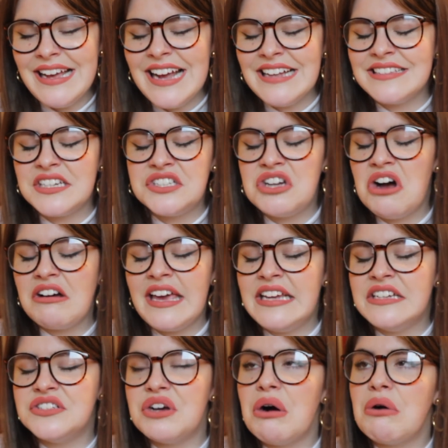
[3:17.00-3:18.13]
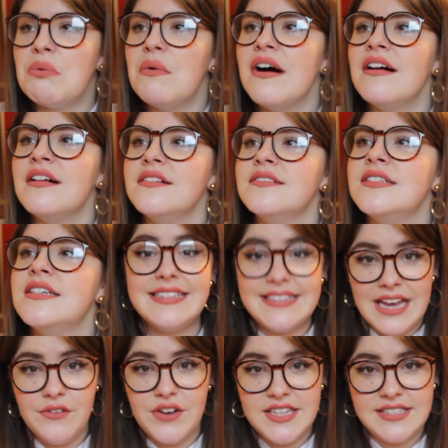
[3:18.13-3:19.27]
It's a dog-eat-dog world.
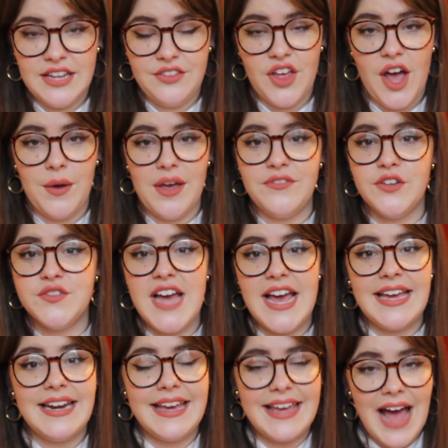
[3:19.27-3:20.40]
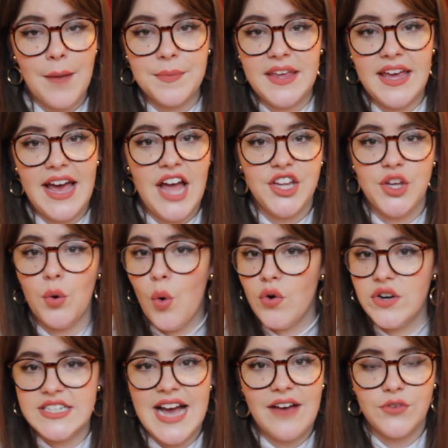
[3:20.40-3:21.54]
Seriously though, if you've taken a gap year and you
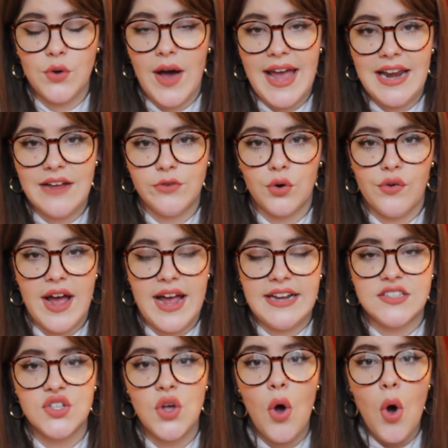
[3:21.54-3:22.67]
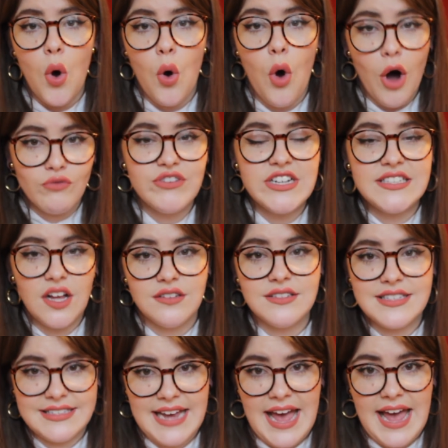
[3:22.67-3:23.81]
already have your A-level grades, or on
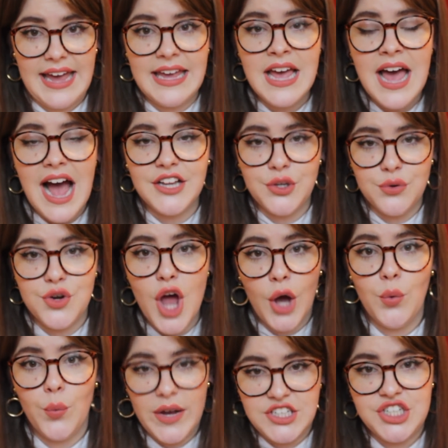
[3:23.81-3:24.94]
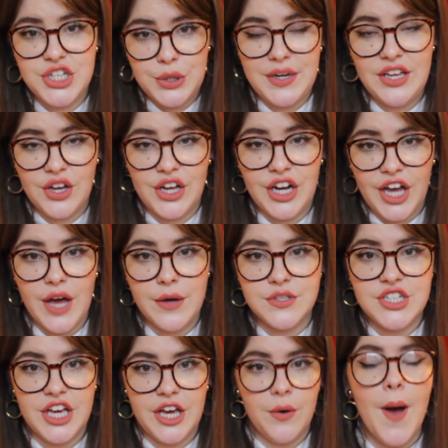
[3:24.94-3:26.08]
results day and you know which uni you're going to go
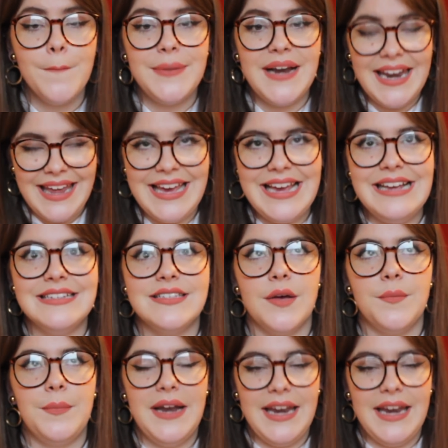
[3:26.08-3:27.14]
to, please